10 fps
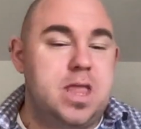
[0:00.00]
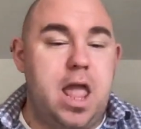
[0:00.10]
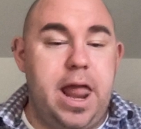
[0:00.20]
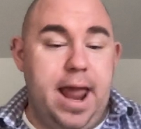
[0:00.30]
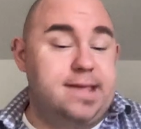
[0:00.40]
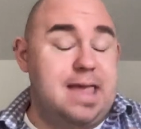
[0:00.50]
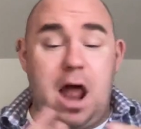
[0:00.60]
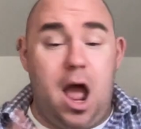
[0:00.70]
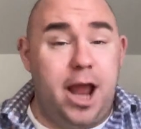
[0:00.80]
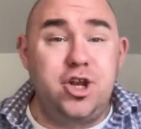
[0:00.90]
And I said,
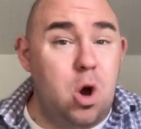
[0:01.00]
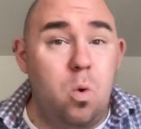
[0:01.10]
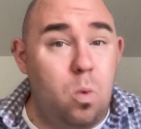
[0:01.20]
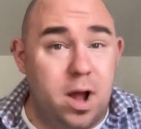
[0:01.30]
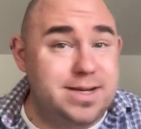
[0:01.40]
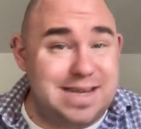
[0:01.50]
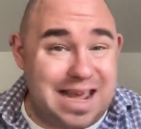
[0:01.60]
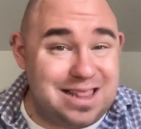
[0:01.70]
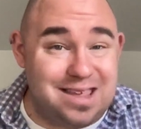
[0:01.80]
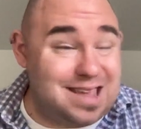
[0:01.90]
I don't want to
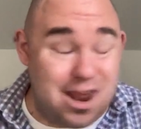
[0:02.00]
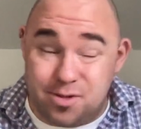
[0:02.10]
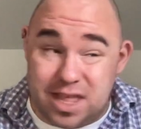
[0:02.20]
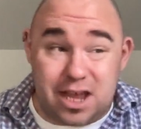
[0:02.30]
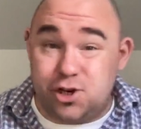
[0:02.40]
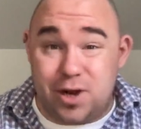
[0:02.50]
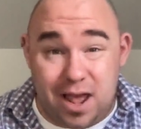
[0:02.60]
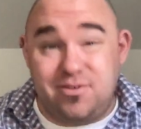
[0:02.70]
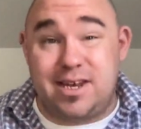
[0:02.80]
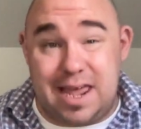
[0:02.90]
take this. I don't think I should
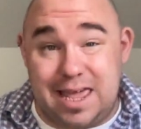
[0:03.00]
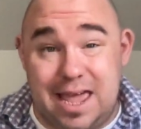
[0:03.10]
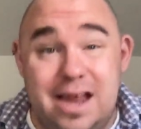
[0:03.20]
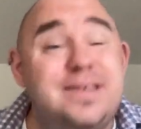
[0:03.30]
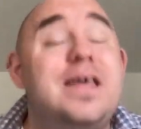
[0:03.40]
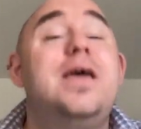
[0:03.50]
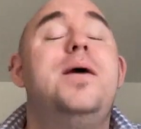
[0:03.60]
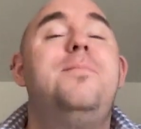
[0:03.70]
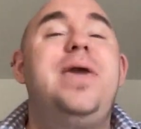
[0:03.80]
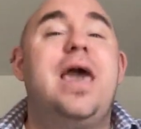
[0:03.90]
have to take it
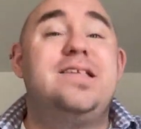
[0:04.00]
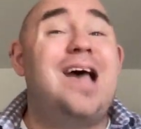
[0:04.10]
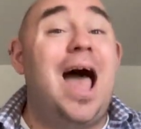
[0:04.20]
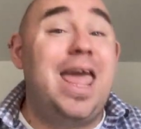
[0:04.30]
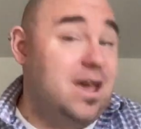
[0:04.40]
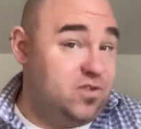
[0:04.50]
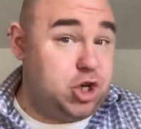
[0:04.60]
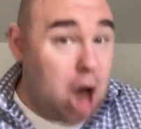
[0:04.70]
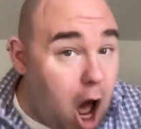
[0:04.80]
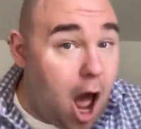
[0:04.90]
because I have
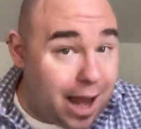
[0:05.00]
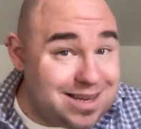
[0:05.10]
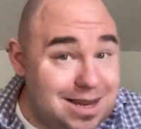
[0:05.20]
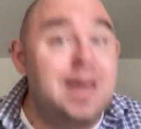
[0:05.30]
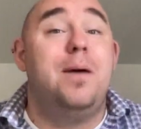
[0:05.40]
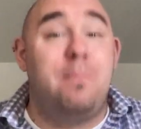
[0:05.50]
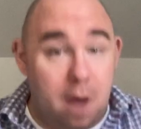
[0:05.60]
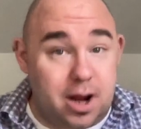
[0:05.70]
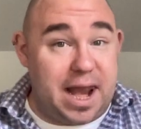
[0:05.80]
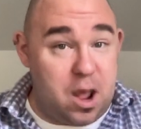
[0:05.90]
taught
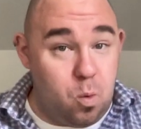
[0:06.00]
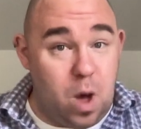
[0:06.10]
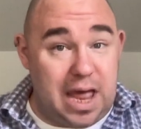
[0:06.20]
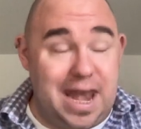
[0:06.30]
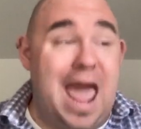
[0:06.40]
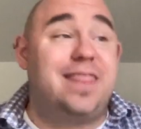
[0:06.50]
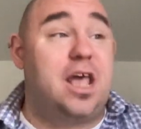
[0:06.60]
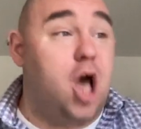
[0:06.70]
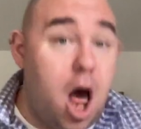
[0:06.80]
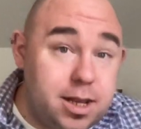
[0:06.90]
Marketing One at the
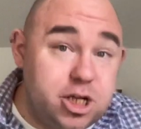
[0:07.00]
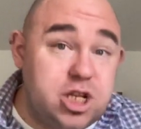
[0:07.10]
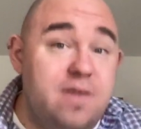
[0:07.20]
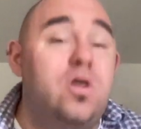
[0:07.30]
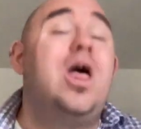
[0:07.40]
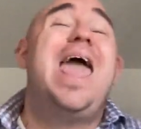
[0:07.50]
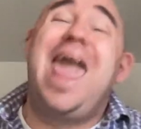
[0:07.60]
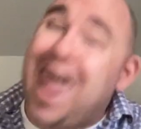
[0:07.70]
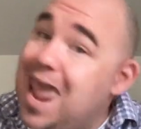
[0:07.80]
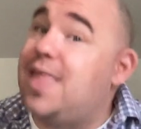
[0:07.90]
college level
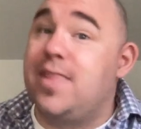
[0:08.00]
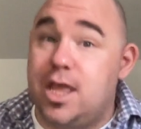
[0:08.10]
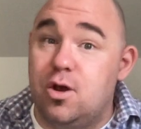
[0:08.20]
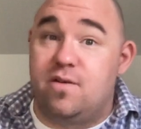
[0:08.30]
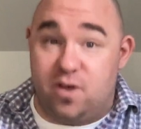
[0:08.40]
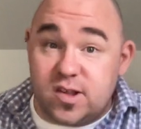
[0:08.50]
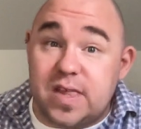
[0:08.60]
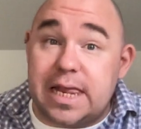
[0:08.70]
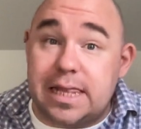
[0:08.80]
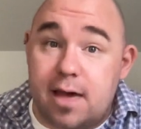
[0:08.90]
and the
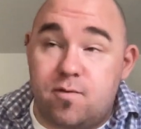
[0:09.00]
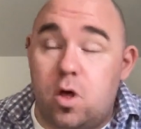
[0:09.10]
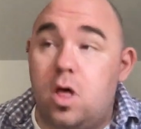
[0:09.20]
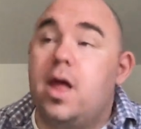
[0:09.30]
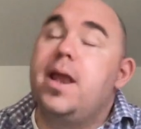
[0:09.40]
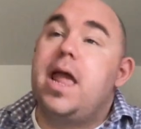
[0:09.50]
university level.